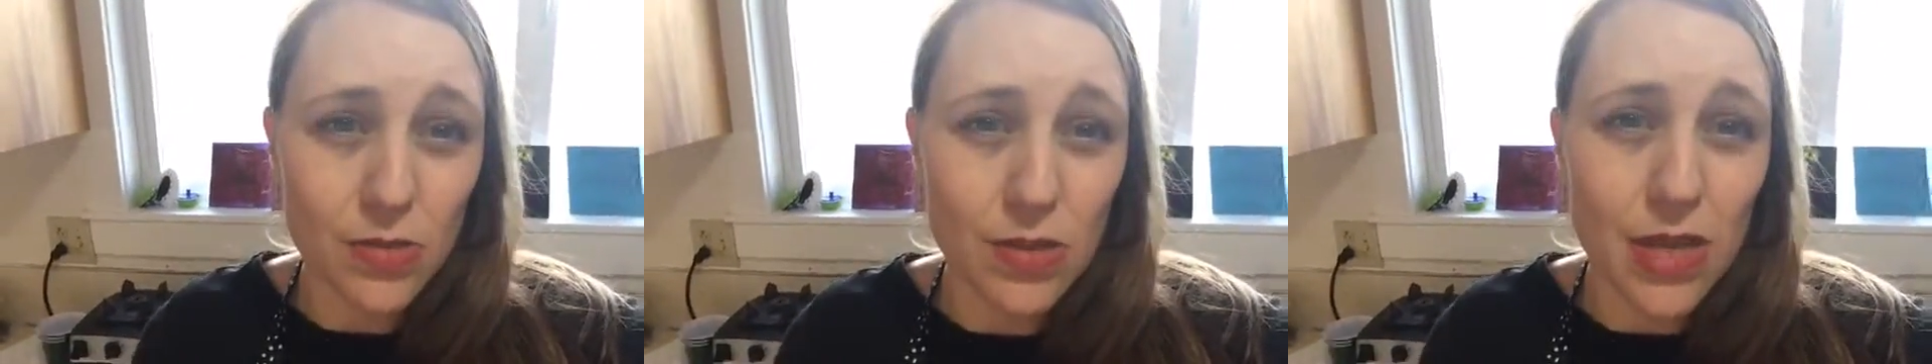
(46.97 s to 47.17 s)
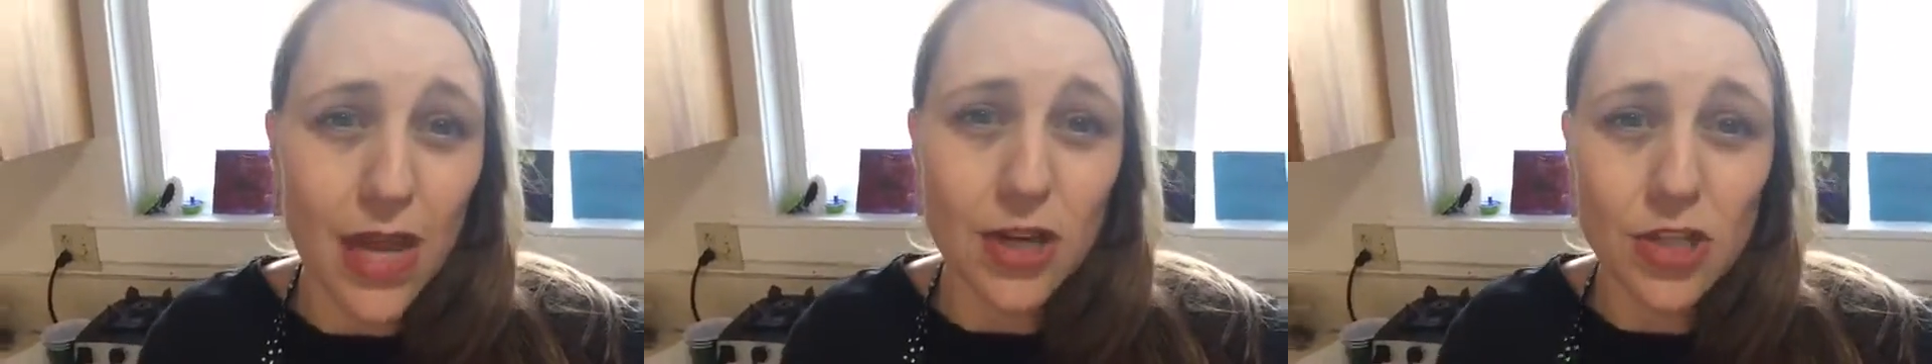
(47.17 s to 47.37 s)
It
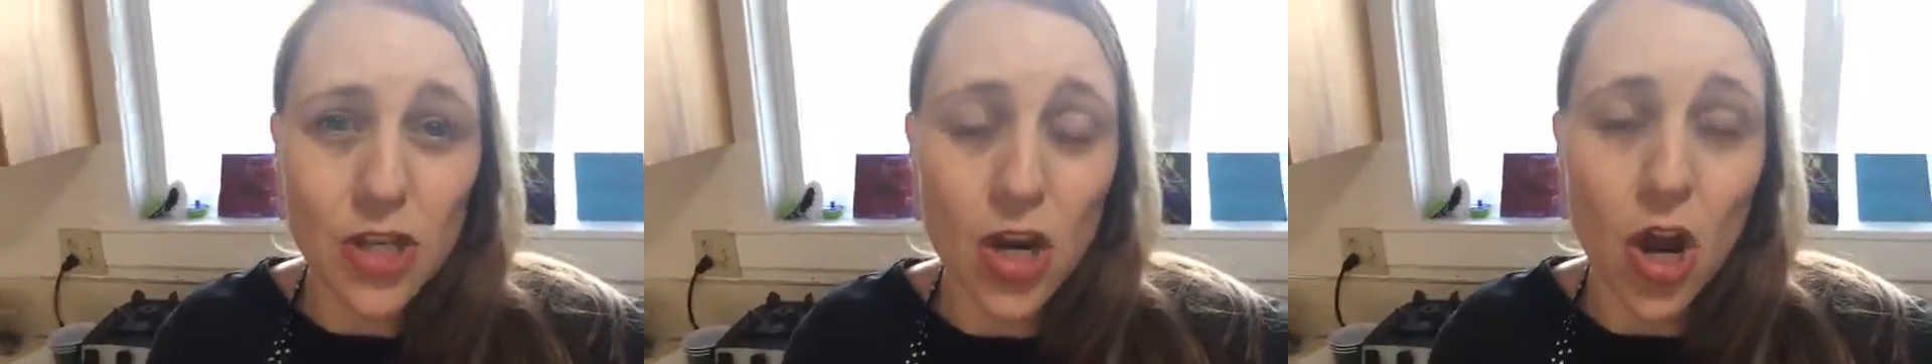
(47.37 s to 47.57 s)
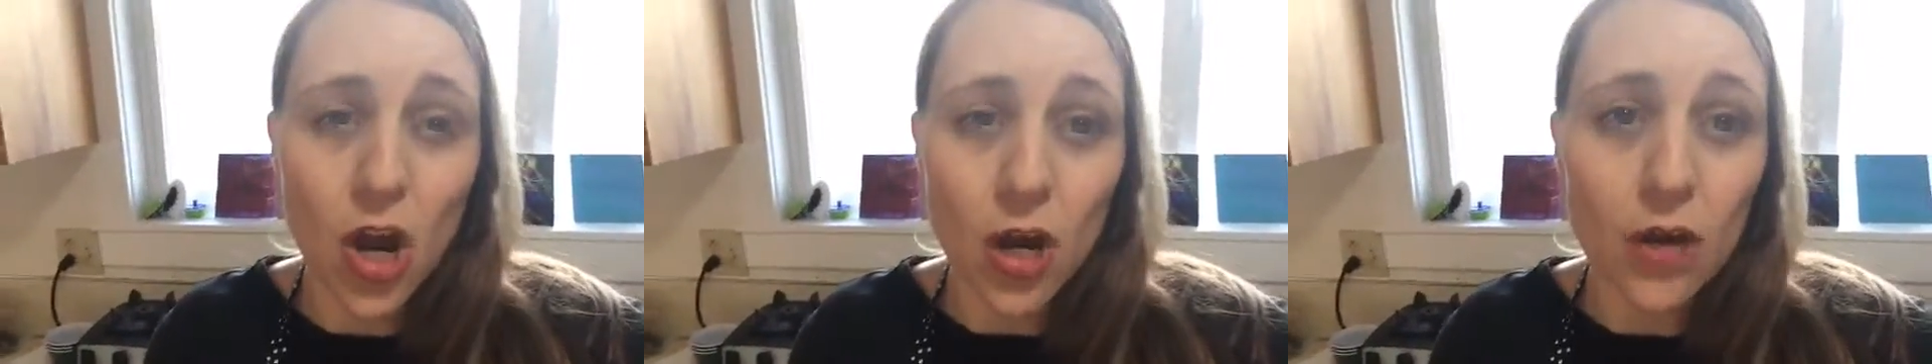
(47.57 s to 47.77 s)
was
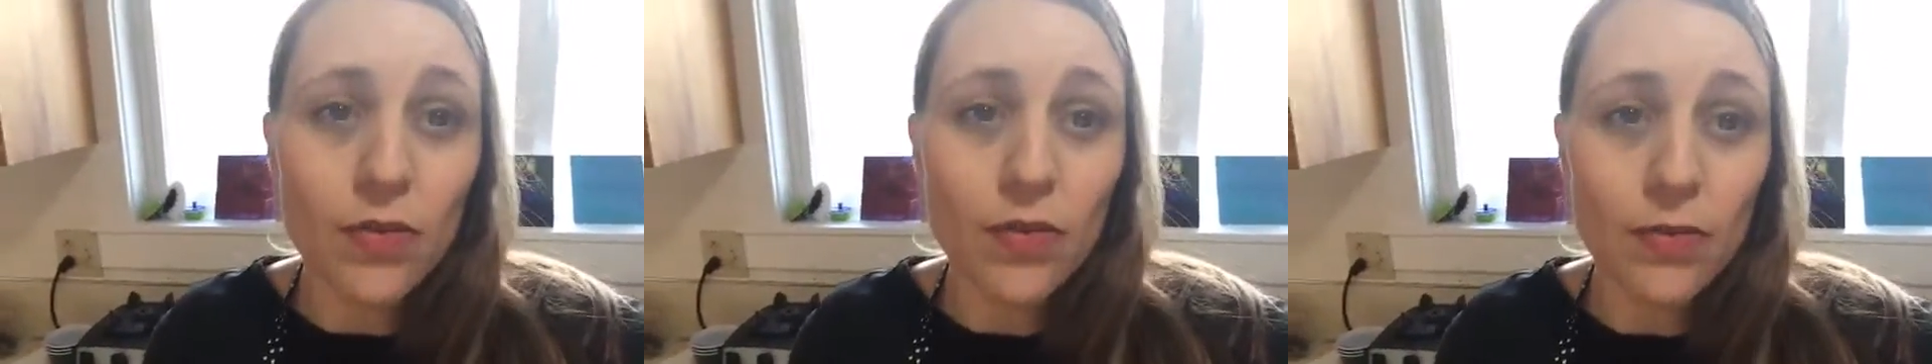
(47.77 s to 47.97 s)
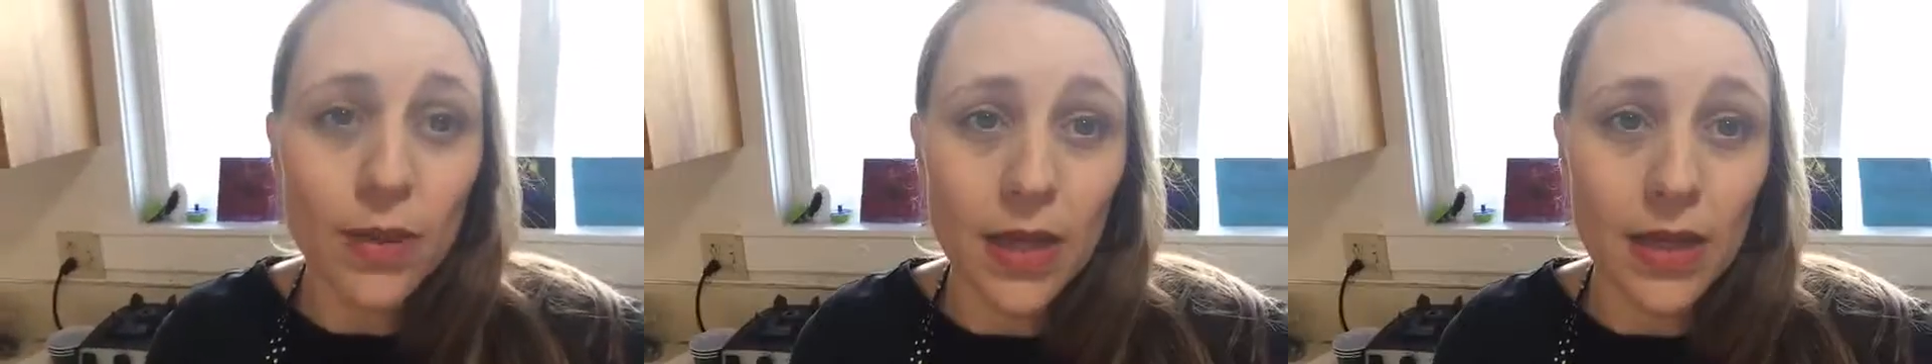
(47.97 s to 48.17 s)
actually hard
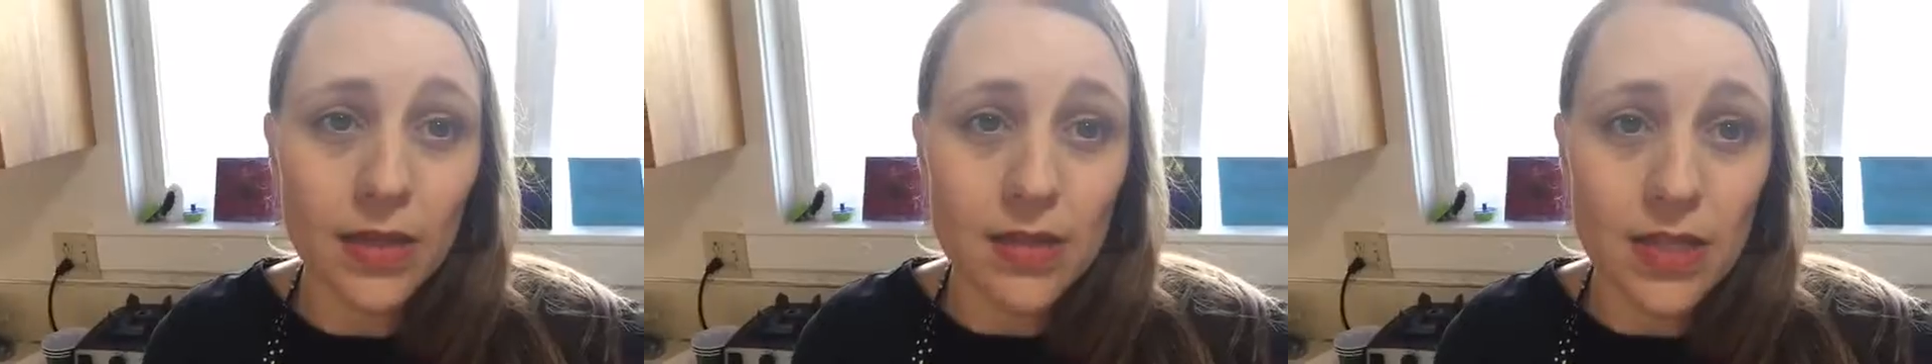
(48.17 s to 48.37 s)
for me